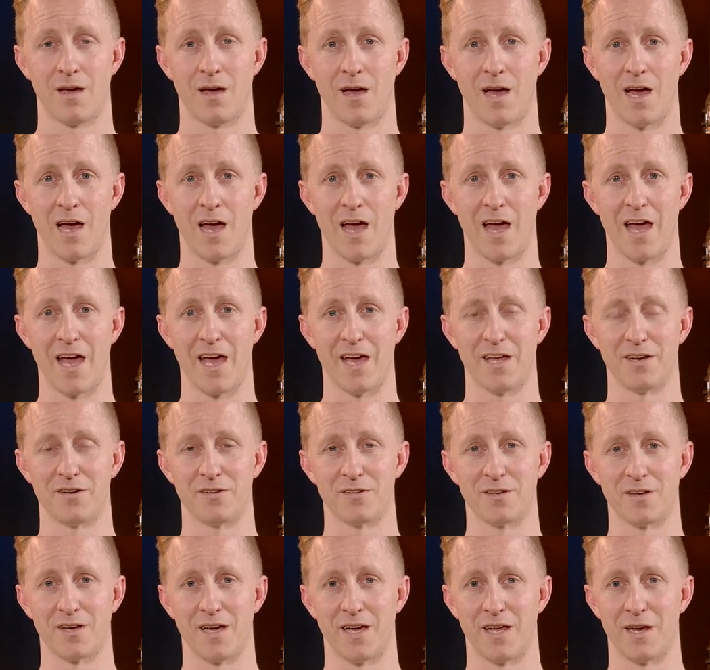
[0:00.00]

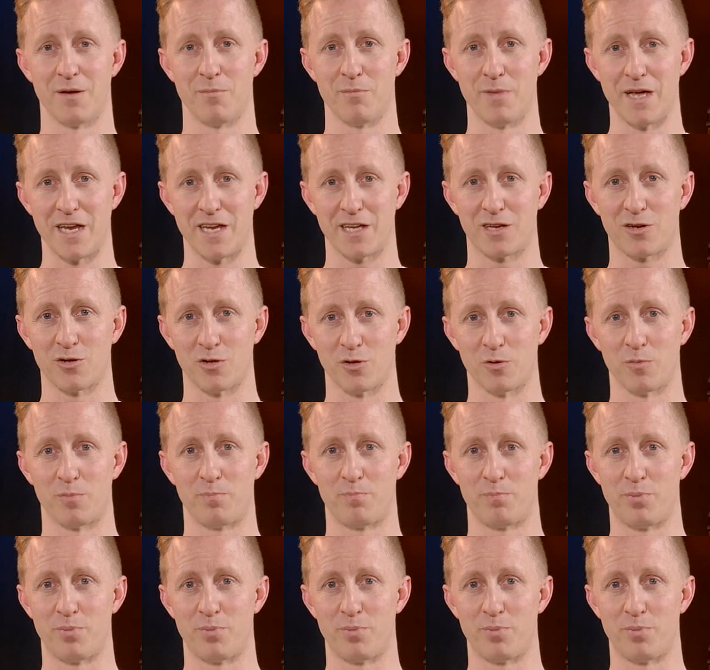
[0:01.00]
and a medical